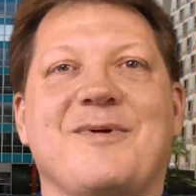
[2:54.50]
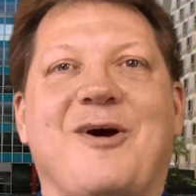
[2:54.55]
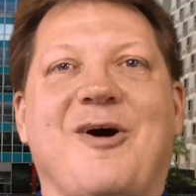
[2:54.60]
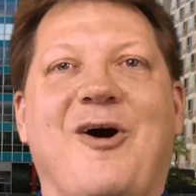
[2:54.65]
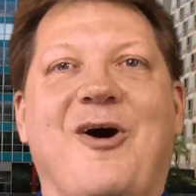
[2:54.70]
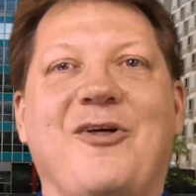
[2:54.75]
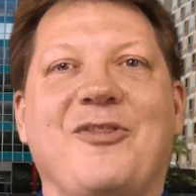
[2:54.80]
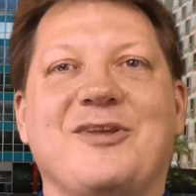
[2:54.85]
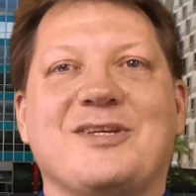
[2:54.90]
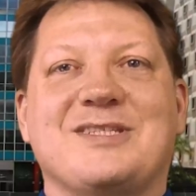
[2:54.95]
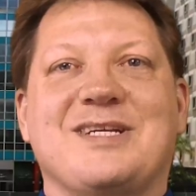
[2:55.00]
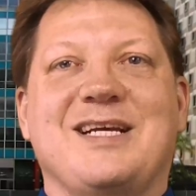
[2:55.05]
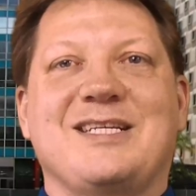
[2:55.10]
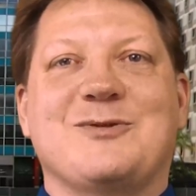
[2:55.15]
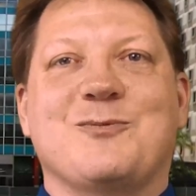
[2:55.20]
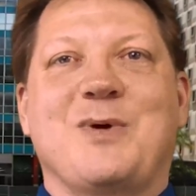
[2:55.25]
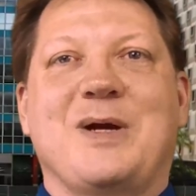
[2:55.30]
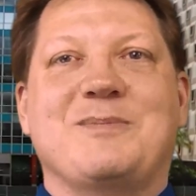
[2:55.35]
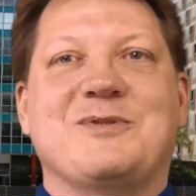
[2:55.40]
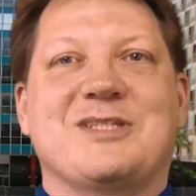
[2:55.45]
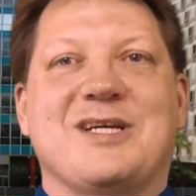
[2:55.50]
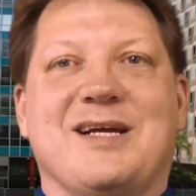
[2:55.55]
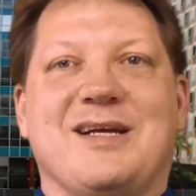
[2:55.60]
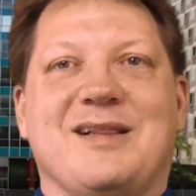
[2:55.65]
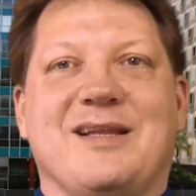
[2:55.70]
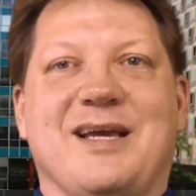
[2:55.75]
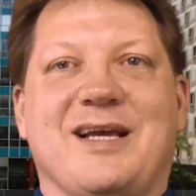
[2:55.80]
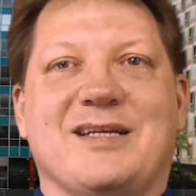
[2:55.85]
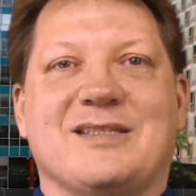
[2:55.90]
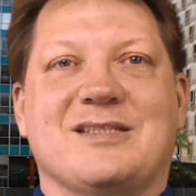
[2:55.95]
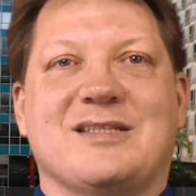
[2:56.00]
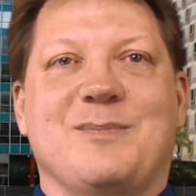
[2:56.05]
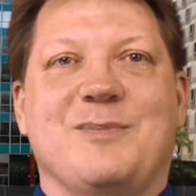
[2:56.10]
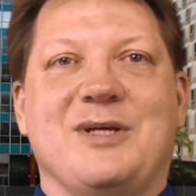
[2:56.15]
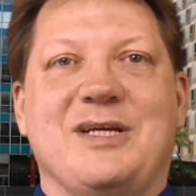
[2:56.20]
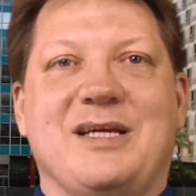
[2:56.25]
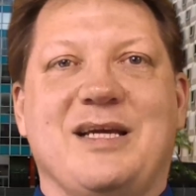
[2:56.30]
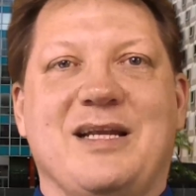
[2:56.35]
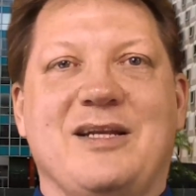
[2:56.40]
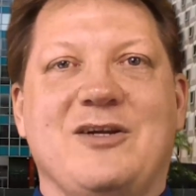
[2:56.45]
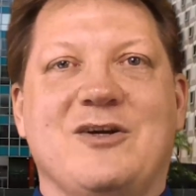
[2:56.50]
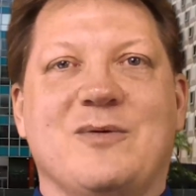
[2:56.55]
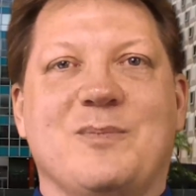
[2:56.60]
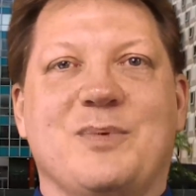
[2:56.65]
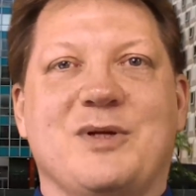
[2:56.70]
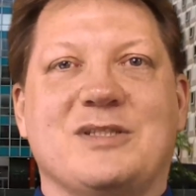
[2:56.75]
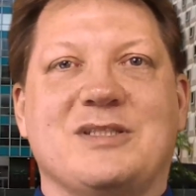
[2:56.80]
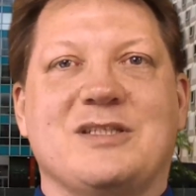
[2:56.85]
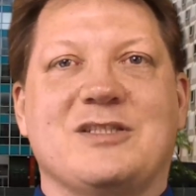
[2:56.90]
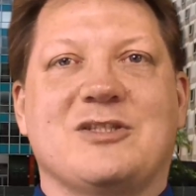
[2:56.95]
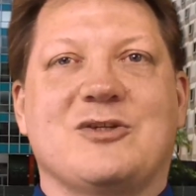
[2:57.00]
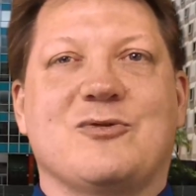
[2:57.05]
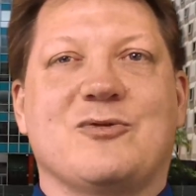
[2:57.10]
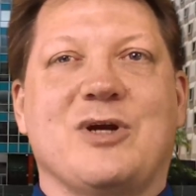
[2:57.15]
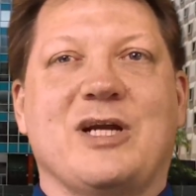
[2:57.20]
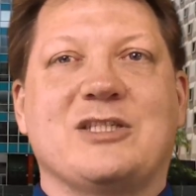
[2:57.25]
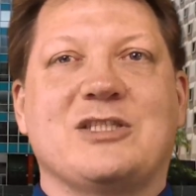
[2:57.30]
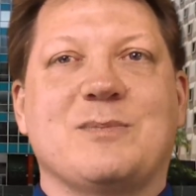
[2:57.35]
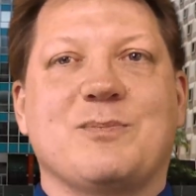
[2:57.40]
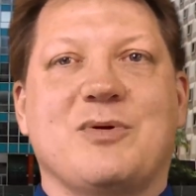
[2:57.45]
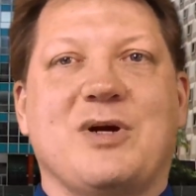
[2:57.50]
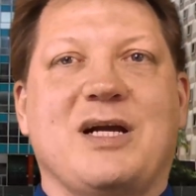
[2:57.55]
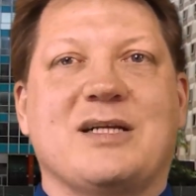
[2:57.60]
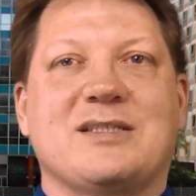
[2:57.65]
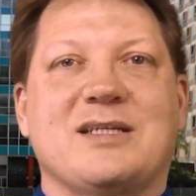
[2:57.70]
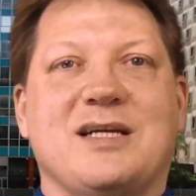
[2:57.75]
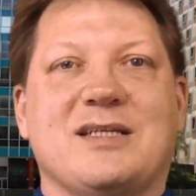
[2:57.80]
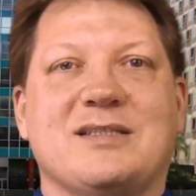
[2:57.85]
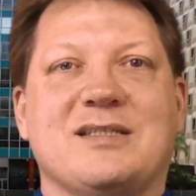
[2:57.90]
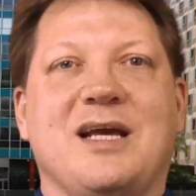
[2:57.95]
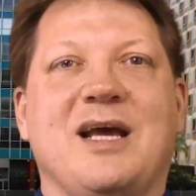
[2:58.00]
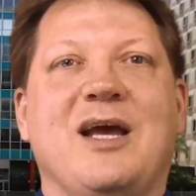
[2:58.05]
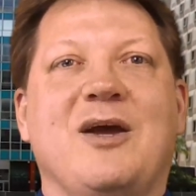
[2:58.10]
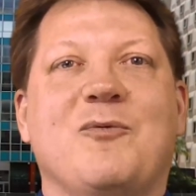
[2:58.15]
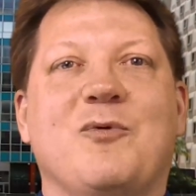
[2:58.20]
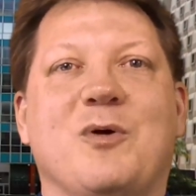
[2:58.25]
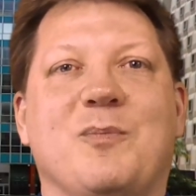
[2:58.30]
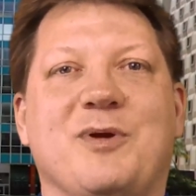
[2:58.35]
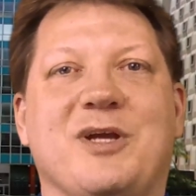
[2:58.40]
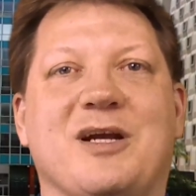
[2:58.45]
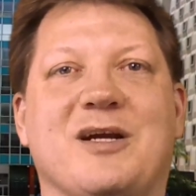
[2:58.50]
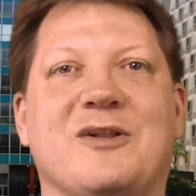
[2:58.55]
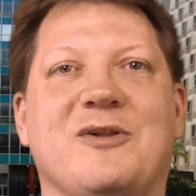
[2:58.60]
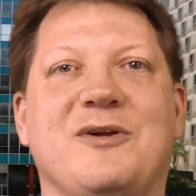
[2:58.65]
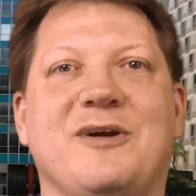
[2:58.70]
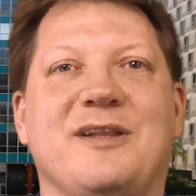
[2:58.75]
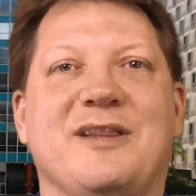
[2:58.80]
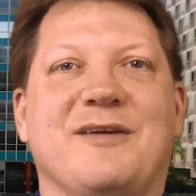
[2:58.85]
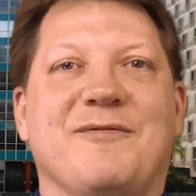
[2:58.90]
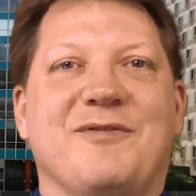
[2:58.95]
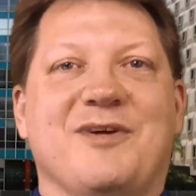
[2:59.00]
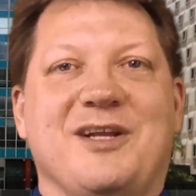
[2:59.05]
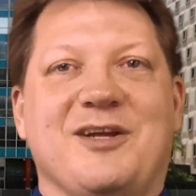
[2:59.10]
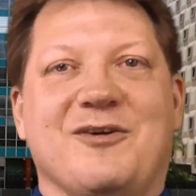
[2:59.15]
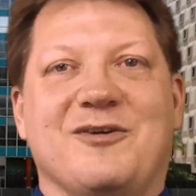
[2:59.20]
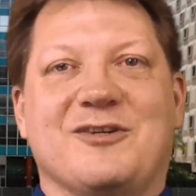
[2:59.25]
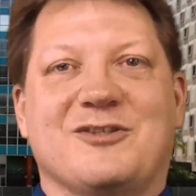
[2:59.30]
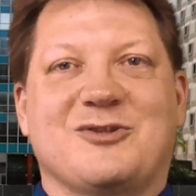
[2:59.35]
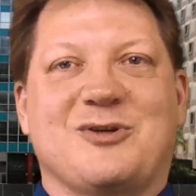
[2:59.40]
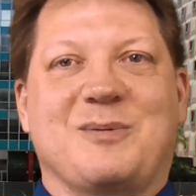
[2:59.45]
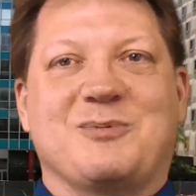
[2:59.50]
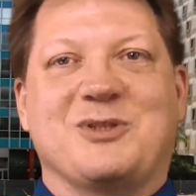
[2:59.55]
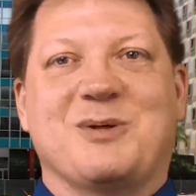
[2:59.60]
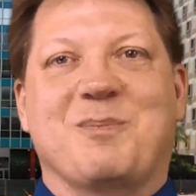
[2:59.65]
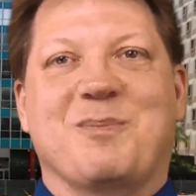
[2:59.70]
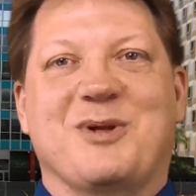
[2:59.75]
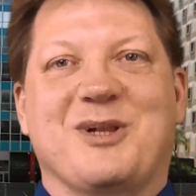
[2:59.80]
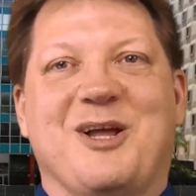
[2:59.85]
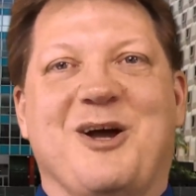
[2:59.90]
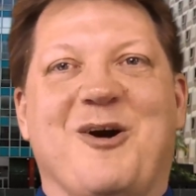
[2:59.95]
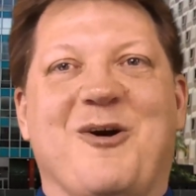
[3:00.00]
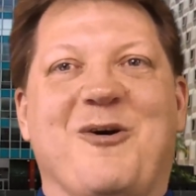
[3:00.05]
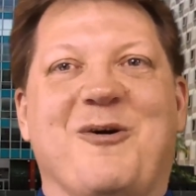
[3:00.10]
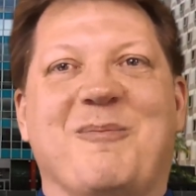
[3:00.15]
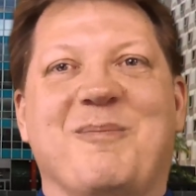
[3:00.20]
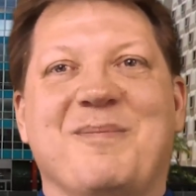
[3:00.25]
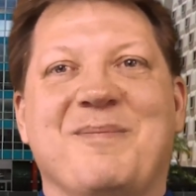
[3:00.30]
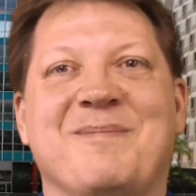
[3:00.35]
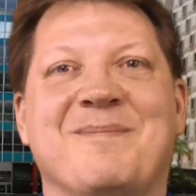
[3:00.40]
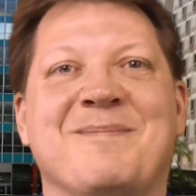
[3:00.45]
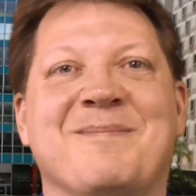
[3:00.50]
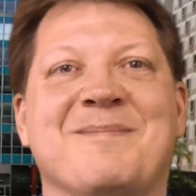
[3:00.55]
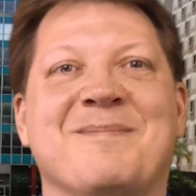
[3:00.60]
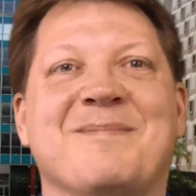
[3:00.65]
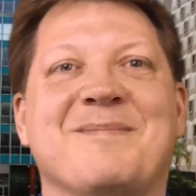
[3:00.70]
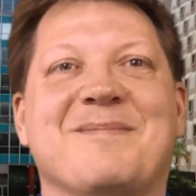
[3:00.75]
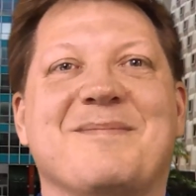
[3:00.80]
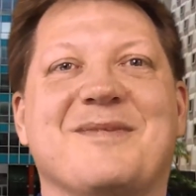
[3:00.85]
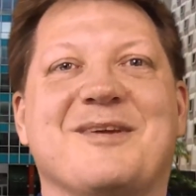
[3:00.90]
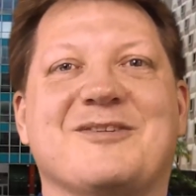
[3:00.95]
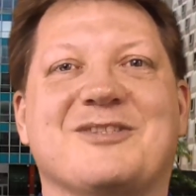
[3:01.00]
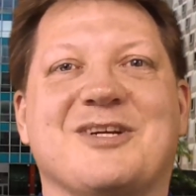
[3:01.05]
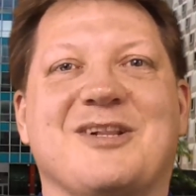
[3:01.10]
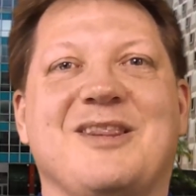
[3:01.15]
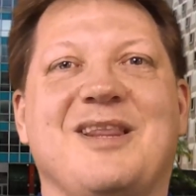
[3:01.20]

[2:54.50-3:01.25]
All the state's website links to begin your business creation process will be included in the video description below. There's a